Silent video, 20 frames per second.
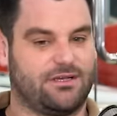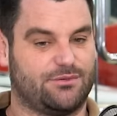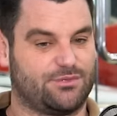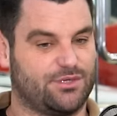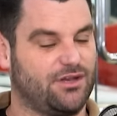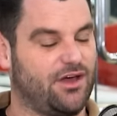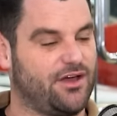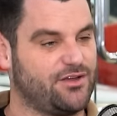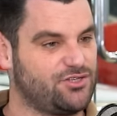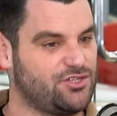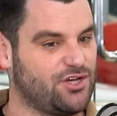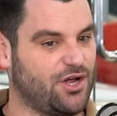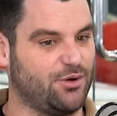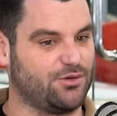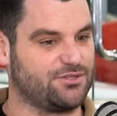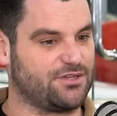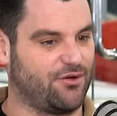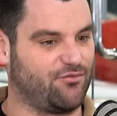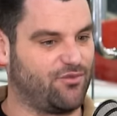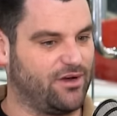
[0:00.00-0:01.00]
It was a nice show. It
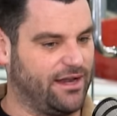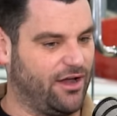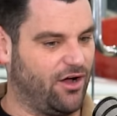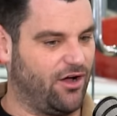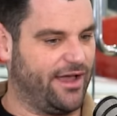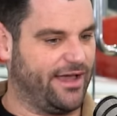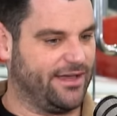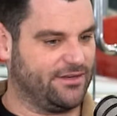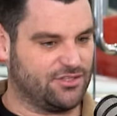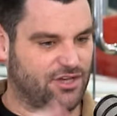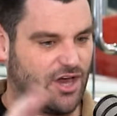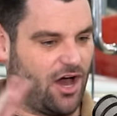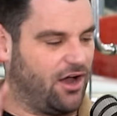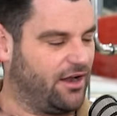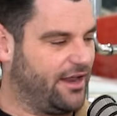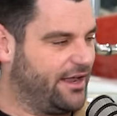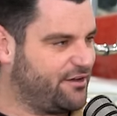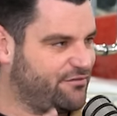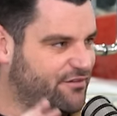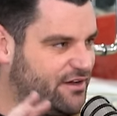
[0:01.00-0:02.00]
was like really high-end
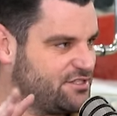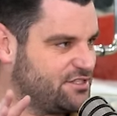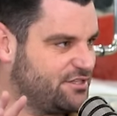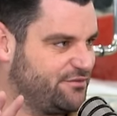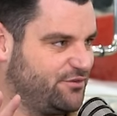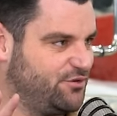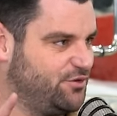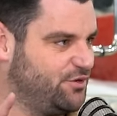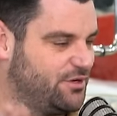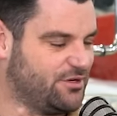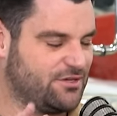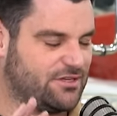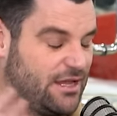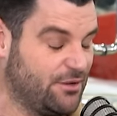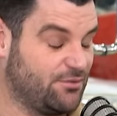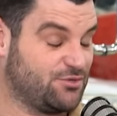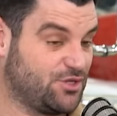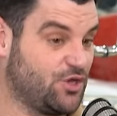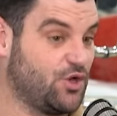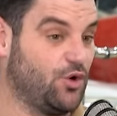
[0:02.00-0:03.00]
garlic festival. It
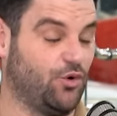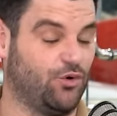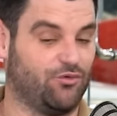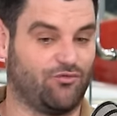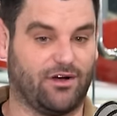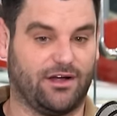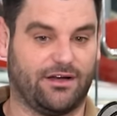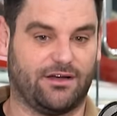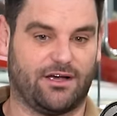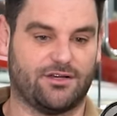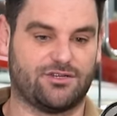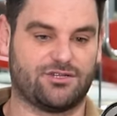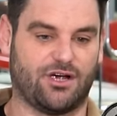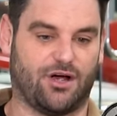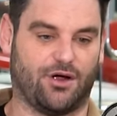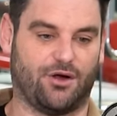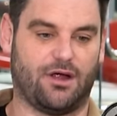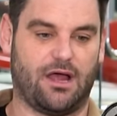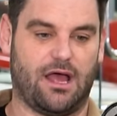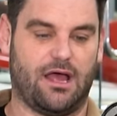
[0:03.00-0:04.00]
was cool. Really nice
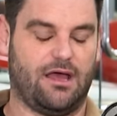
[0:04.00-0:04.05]
show.